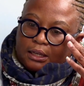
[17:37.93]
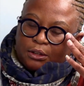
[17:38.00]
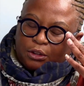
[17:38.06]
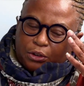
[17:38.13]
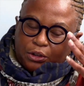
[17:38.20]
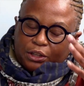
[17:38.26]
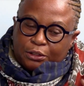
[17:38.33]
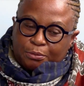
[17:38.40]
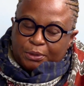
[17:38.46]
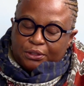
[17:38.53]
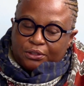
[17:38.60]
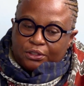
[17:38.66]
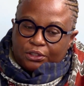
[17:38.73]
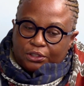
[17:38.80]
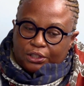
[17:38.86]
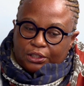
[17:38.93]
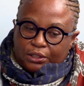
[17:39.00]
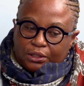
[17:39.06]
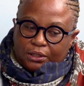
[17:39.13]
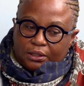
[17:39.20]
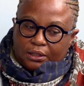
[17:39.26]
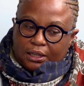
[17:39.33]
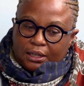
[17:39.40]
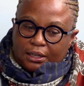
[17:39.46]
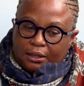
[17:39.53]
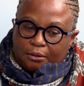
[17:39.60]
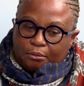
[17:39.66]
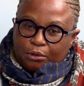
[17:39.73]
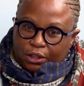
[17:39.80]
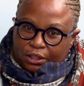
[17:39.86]
you know, its business is,
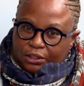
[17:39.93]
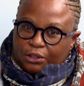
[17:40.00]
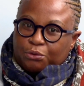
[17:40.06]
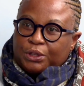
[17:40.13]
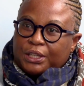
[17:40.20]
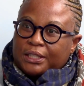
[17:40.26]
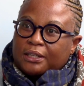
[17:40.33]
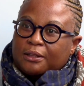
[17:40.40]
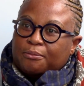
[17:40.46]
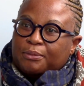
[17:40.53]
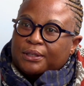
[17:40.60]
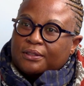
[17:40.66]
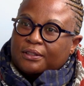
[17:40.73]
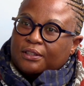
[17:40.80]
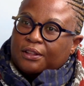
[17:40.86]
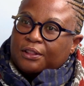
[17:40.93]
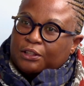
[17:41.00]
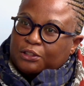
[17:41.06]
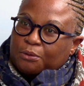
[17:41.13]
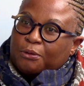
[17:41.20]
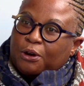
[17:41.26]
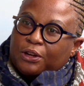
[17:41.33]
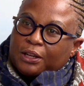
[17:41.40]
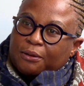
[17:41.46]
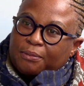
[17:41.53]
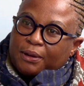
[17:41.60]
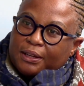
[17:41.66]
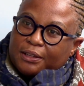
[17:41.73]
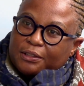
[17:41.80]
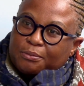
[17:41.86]
there's a retail business and there's a
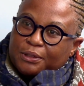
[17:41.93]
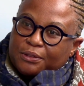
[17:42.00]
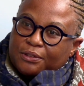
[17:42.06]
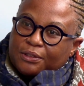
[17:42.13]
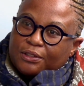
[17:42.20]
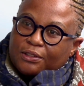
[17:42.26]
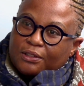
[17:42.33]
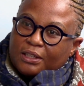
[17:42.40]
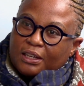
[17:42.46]
marketplace business.